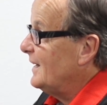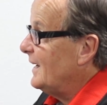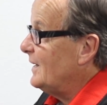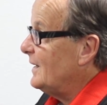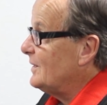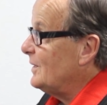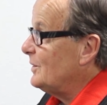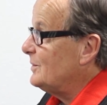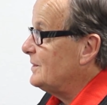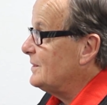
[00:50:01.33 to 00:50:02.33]
And
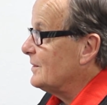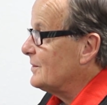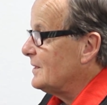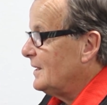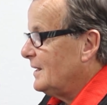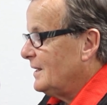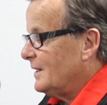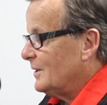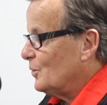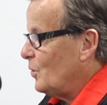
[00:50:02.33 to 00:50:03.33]
it's just
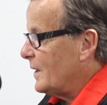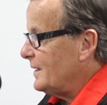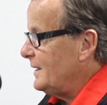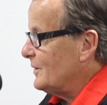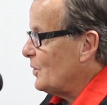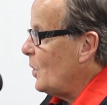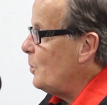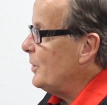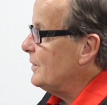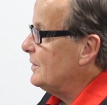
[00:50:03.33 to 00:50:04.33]
what is
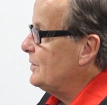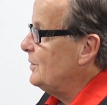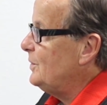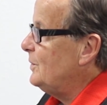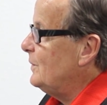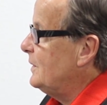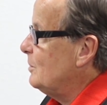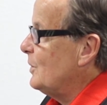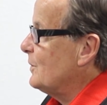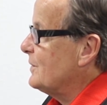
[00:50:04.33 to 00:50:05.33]
open to you in the
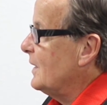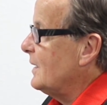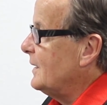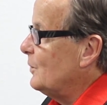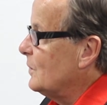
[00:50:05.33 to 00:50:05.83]
motorcycling